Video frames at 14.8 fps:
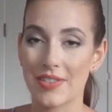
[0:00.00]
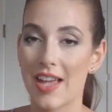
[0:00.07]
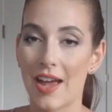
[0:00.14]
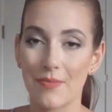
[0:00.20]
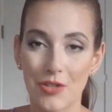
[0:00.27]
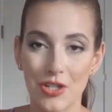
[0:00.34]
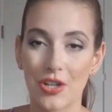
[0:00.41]

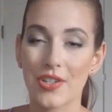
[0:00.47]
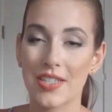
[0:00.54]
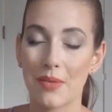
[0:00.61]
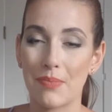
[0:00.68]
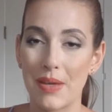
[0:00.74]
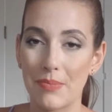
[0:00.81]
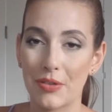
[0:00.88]
I'm sure
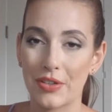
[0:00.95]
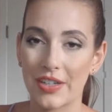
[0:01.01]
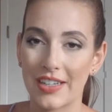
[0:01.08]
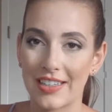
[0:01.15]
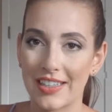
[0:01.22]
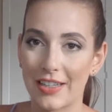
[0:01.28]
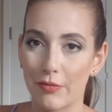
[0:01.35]
some people are
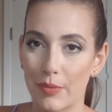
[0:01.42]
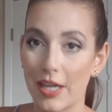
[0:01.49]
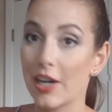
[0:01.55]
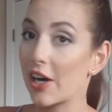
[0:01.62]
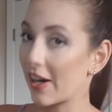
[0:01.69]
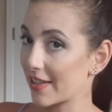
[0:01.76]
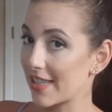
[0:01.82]
going to give me
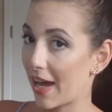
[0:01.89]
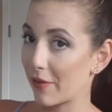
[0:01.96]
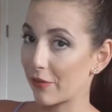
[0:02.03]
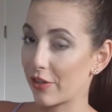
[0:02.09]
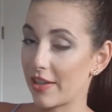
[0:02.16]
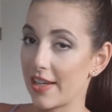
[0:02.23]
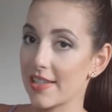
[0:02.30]
a hard time
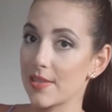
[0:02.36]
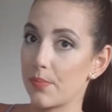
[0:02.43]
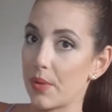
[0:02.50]
for this,